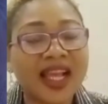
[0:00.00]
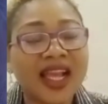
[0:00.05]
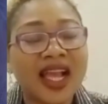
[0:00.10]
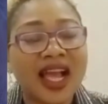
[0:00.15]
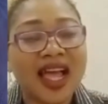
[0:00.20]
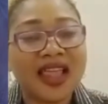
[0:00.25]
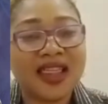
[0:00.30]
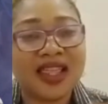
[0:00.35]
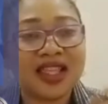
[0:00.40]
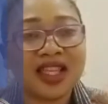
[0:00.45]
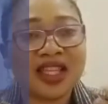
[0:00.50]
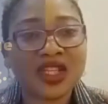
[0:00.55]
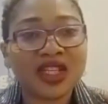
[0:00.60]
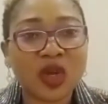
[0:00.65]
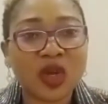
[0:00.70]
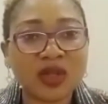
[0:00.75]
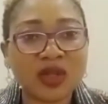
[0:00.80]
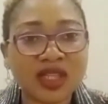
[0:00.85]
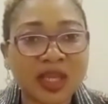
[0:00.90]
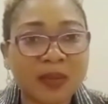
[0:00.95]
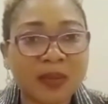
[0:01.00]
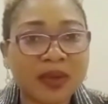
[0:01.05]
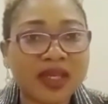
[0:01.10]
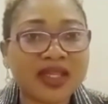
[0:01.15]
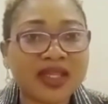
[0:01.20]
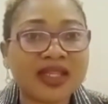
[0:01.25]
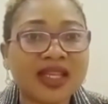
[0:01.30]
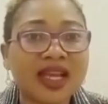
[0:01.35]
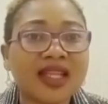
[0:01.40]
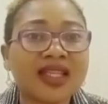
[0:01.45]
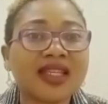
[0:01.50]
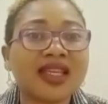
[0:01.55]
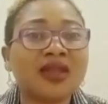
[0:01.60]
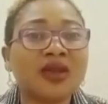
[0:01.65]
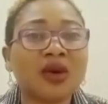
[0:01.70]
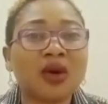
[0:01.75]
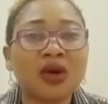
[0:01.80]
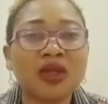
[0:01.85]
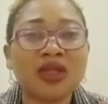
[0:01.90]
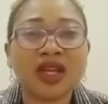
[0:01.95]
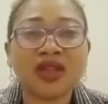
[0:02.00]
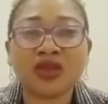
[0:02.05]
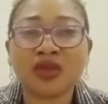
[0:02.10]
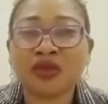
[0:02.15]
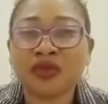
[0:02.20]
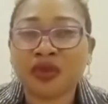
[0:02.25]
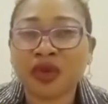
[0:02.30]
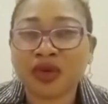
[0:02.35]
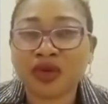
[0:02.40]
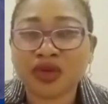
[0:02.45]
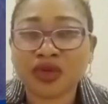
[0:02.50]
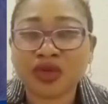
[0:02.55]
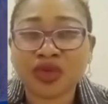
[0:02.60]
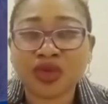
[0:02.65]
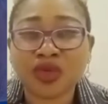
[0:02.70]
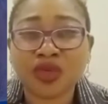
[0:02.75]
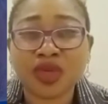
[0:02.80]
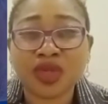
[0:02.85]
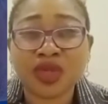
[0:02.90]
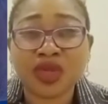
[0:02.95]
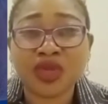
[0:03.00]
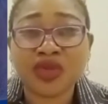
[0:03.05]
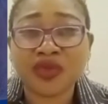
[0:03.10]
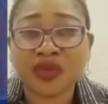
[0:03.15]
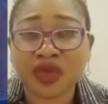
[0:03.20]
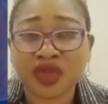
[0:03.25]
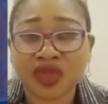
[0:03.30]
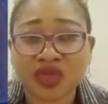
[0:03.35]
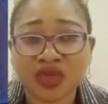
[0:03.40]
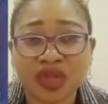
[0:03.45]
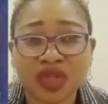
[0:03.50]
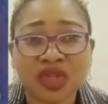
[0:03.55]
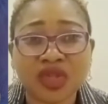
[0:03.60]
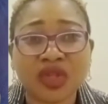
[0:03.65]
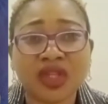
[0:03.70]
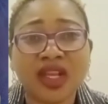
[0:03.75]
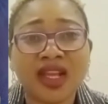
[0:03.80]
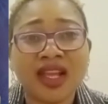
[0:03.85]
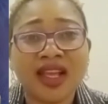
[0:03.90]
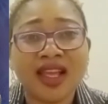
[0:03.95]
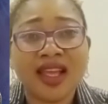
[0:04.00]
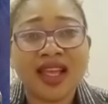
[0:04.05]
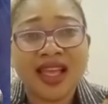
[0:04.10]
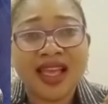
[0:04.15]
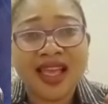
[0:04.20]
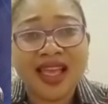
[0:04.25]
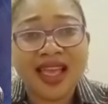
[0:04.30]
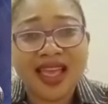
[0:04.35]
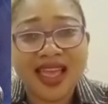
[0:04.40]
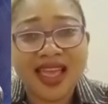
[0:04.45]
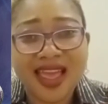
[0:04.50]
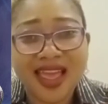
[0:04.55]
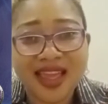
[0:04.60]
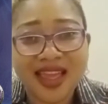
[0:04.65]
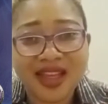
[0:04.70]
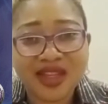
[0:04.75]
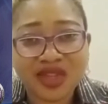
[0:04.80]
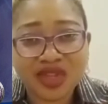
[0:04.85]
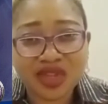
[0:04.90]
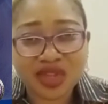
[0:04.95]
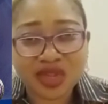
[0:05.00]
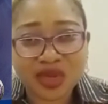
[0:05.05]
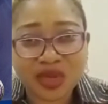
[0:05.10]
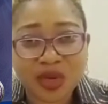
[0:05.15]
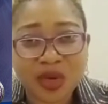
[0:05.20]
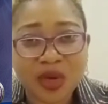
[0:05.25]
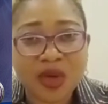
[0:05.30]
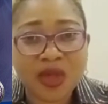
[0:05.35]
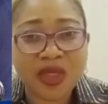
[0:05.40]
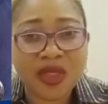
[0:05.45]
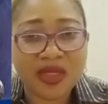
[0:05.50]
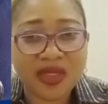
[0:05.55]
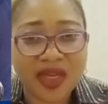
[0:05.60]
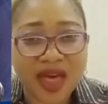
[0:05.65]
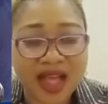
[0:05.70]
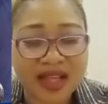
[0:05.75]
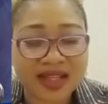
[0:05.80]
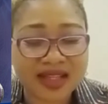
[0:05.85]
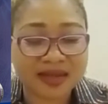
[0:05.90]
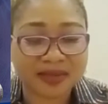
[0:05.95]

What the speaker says: And then the third tip is that in order to reduce frustration, ensure that